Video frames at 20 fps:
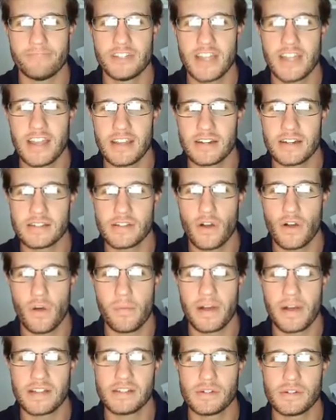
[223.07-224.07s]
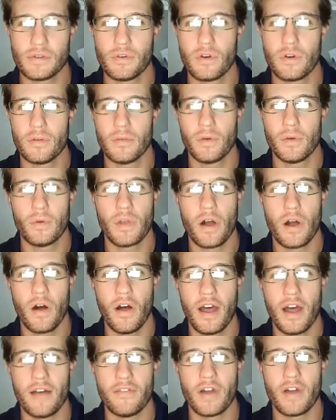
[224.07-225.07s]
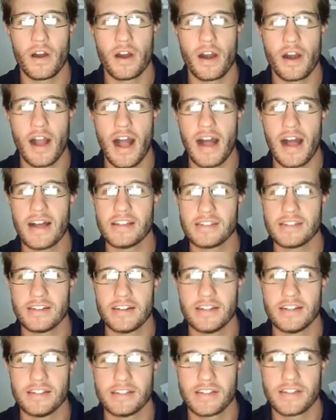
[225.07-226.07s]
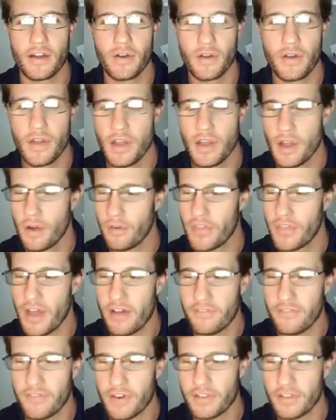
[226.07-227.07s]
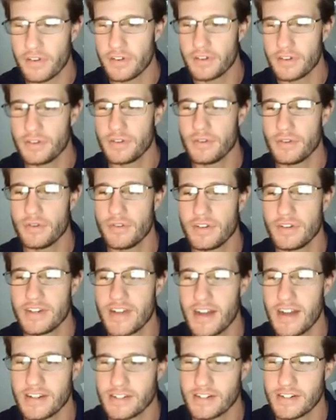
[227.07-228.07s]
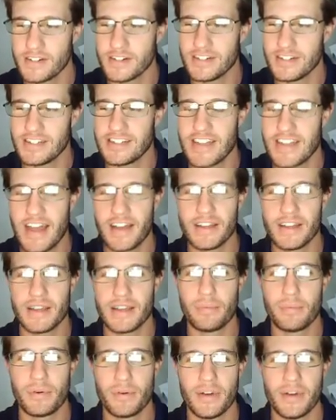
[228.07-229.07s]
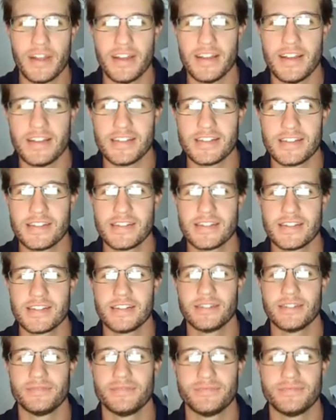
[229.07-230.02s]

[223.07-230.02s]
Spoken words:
taken us all by storm, and we all have our eyes on it. So without further ado, Dr. Natalia Peres.